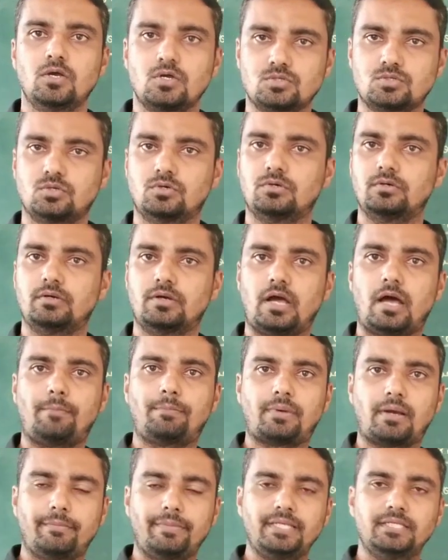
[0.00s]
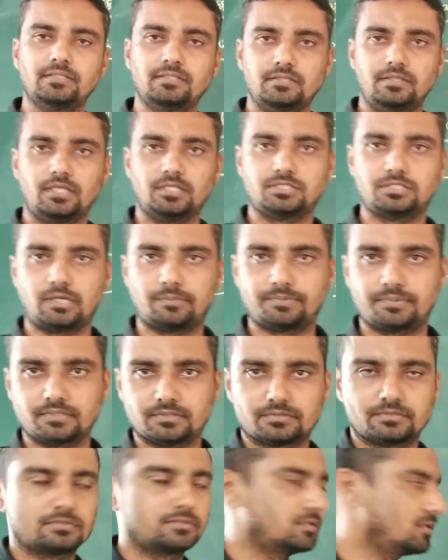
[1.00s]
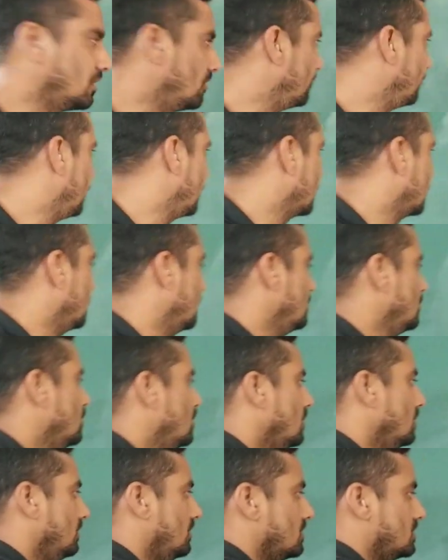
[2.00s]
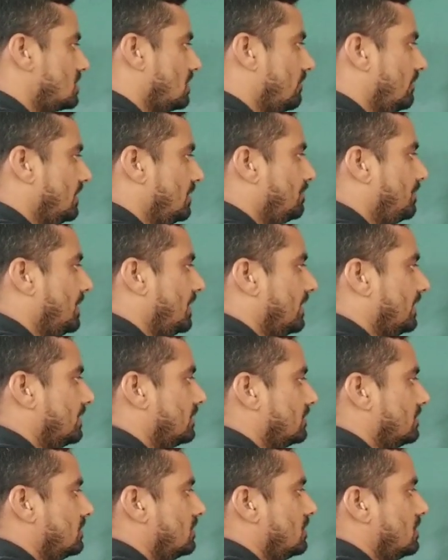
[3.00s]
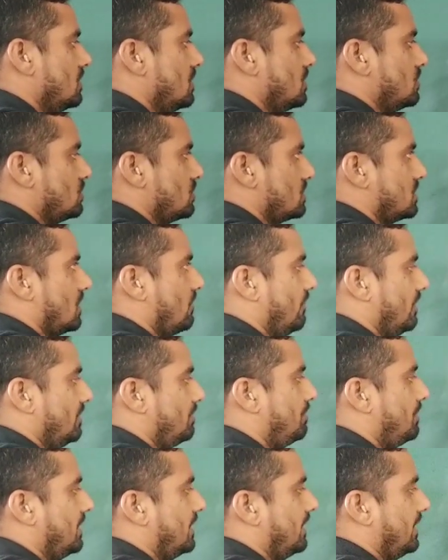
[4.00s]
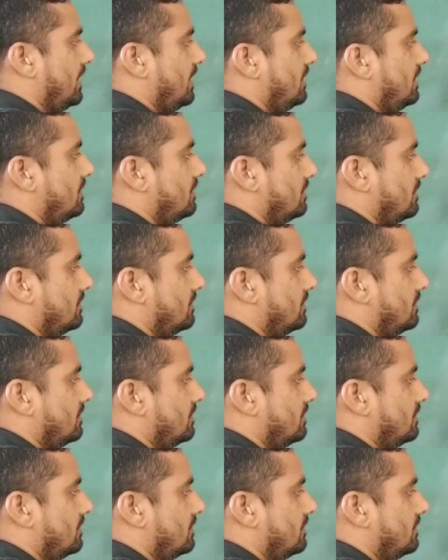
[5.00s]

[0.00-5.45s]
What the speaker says: so upcoming the chapters. Come for the seventh period. So seventh period.